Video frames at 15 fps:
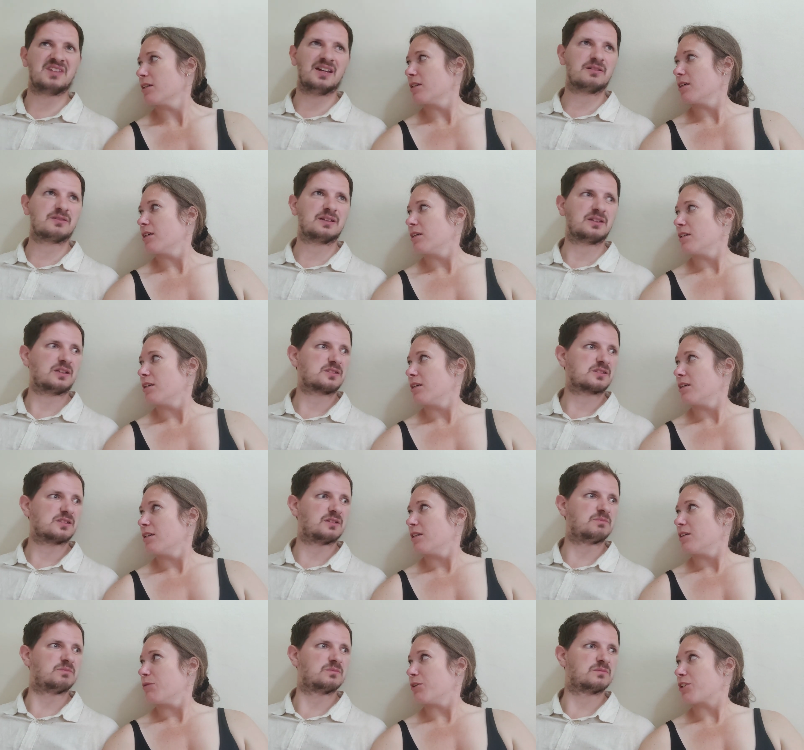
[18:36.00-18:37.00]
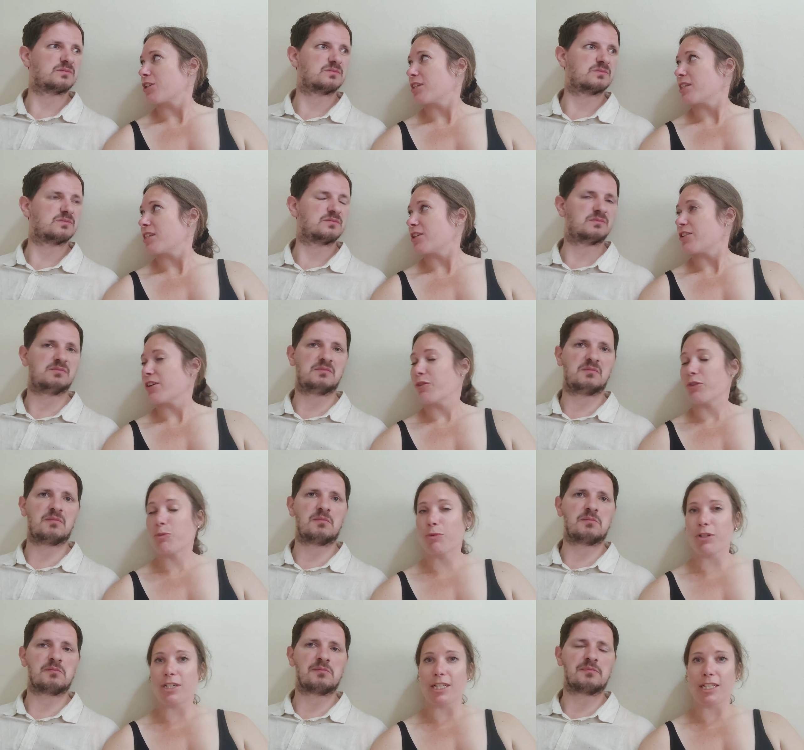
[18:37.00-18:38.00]
Speaker 1: Yeah, around lunchtime. Which, considering it was
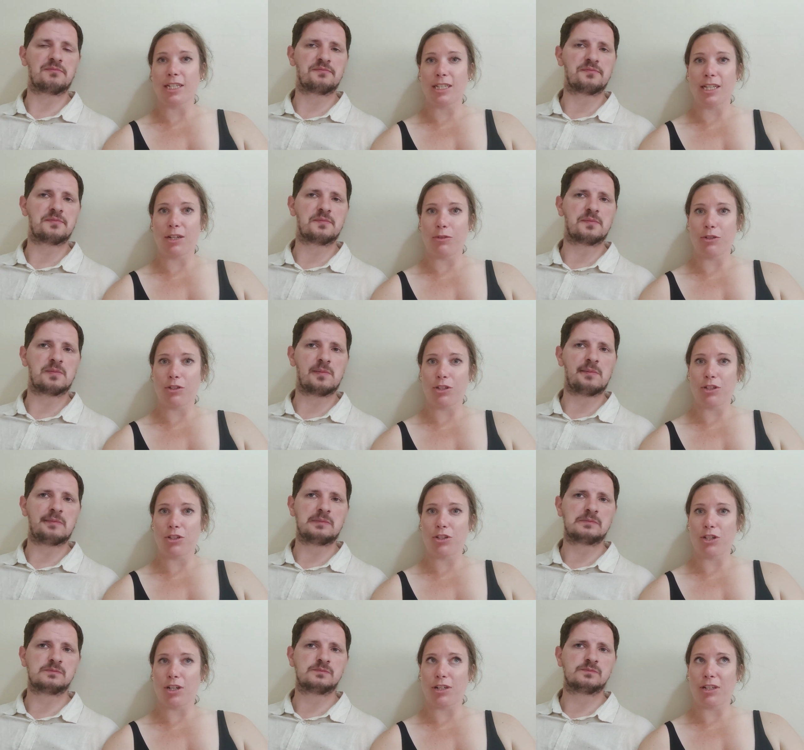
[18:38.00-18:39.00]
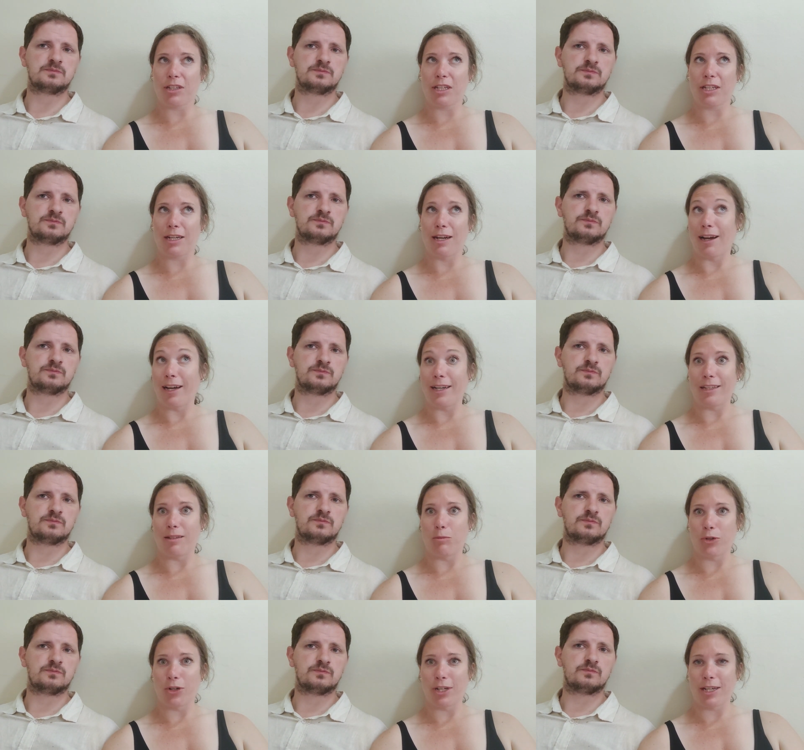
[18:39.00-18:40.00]
predicting that it was going to start at like nine in
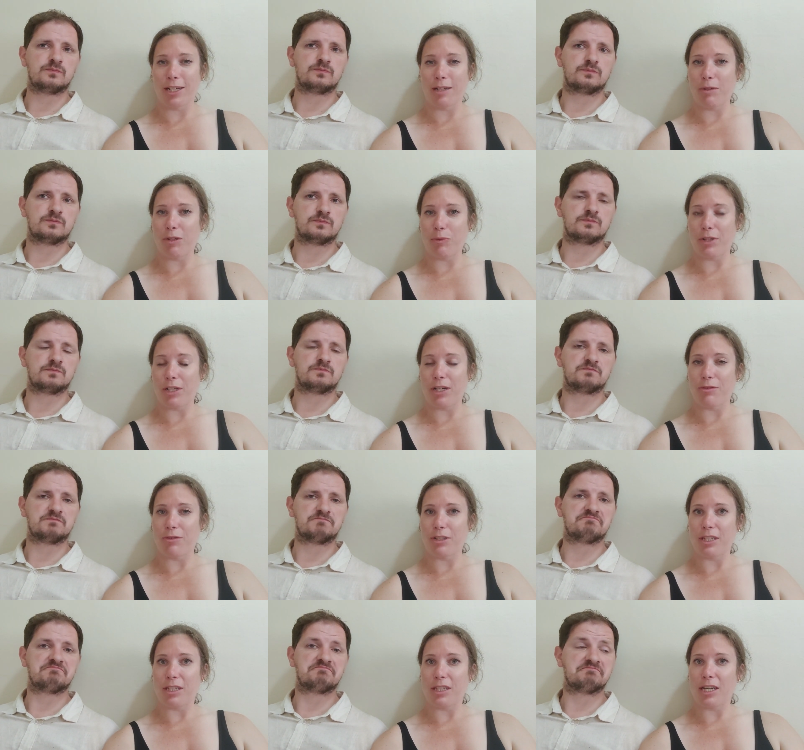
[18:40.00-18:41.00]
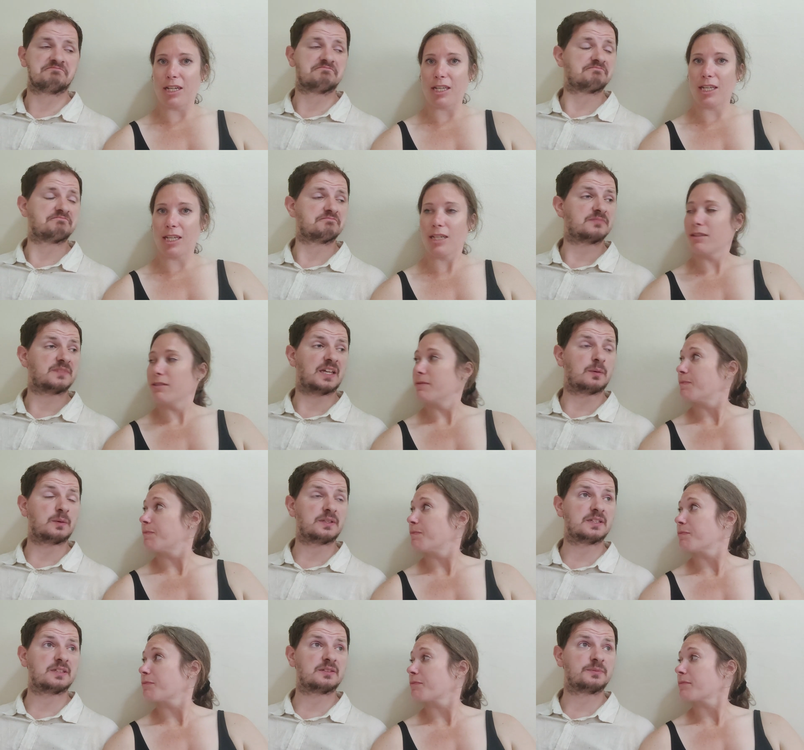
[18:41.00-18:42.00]
the morning, I mean, we got really lucky.
Speaker 2: Yeah,
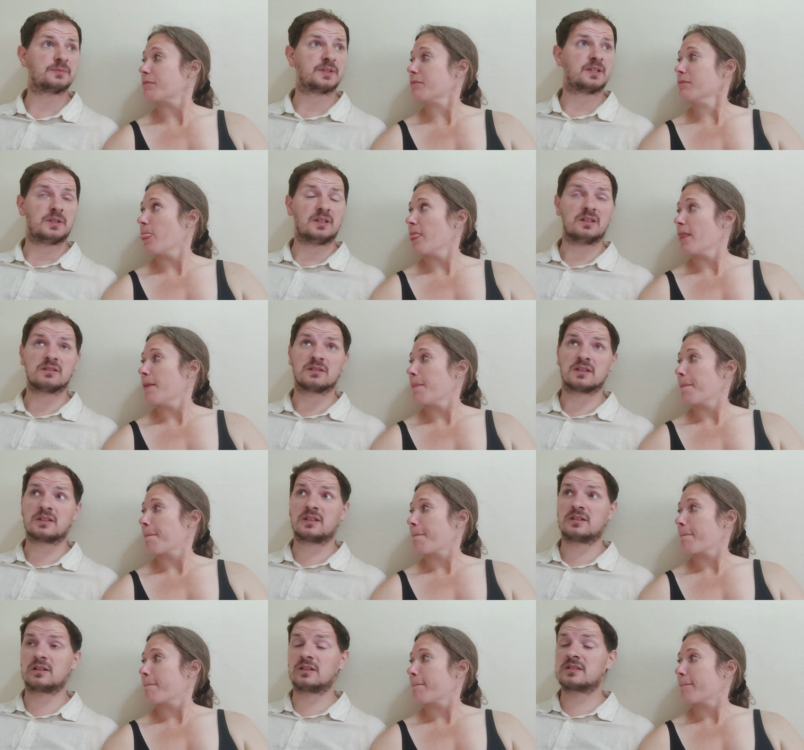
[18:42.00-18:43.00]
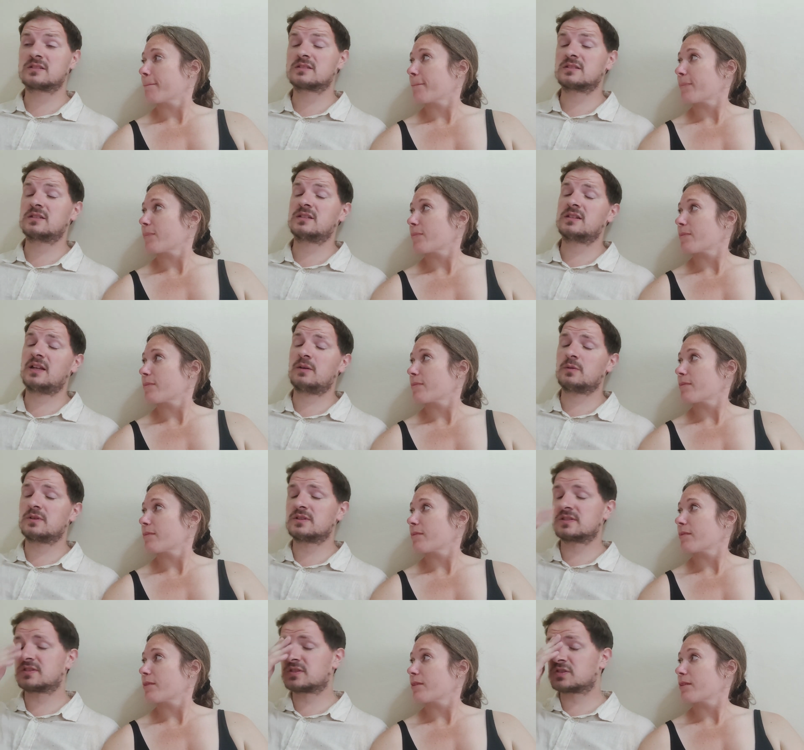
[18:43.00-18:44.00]
we did. But no, I think honestly that
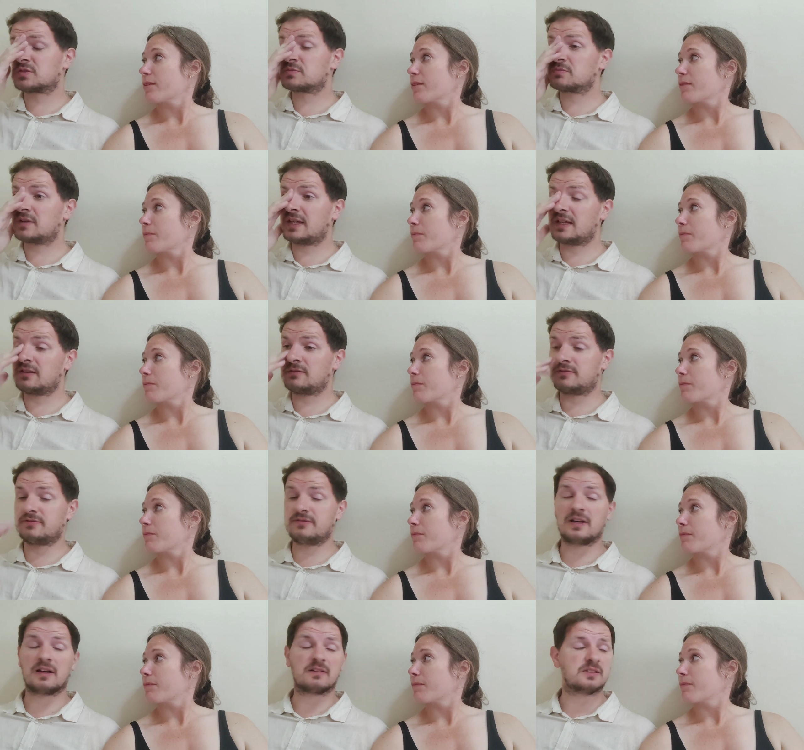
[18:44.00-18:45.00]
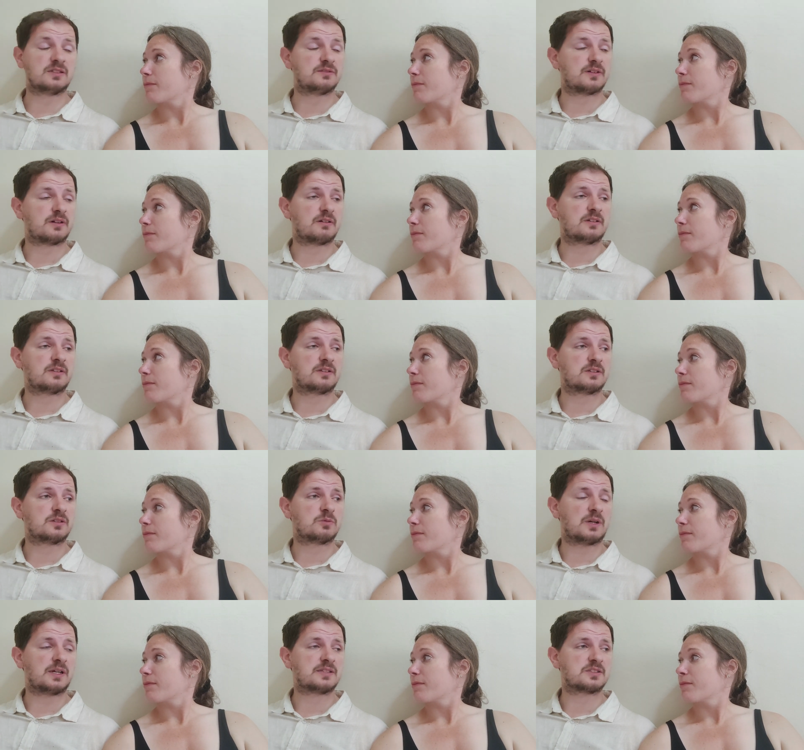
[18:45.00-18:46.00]
was a very, very
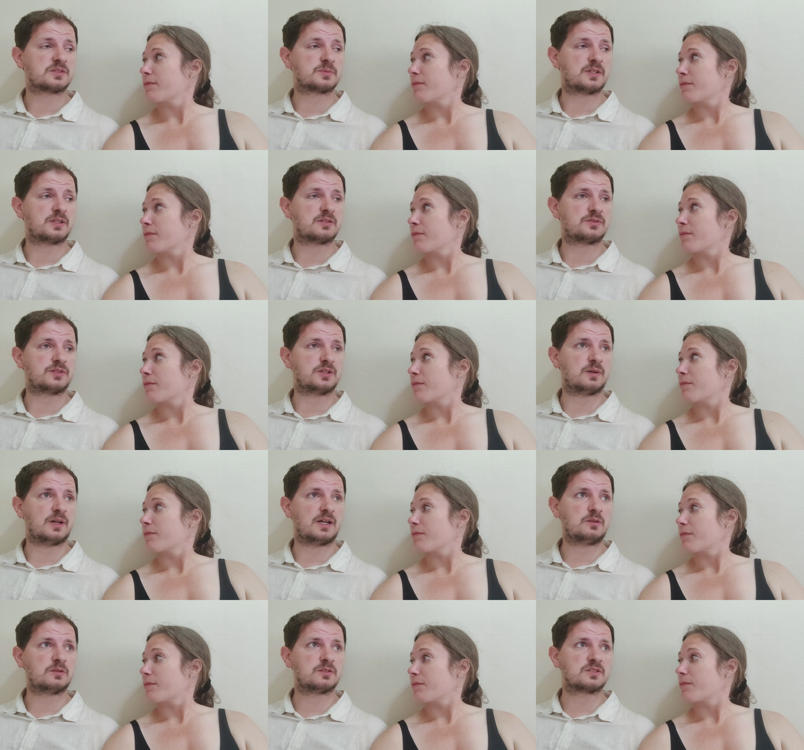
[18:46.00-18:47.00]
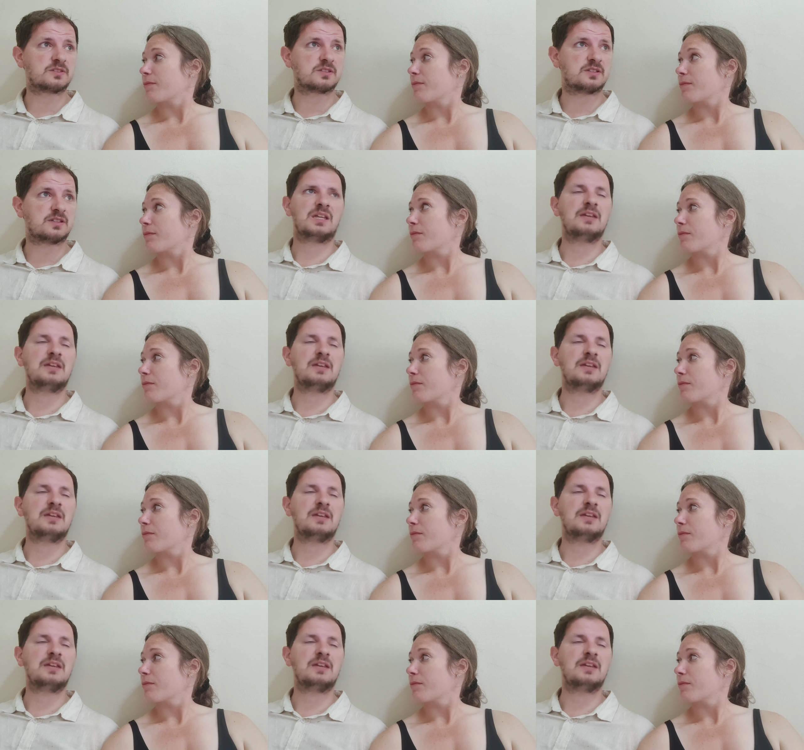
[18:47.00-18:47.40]
good way to spend a few hours.